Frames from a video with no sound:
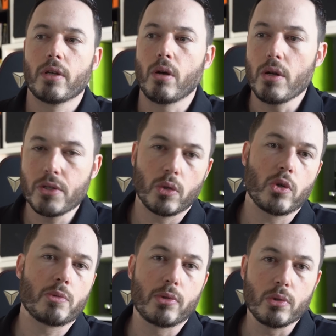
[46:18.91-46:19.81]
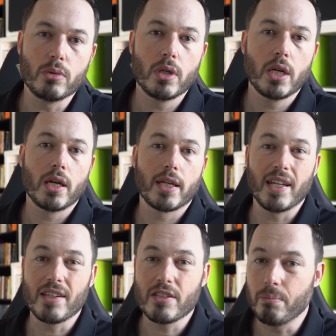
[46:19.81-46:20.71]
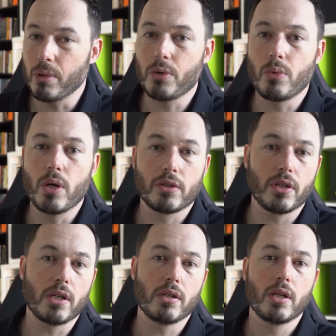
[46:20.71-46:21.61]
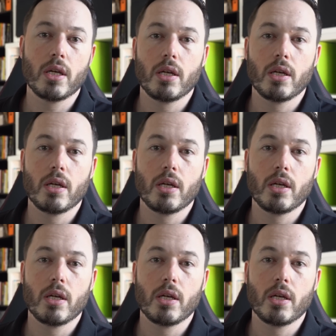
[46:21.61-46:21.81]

going to the hospital, getting some blood work done,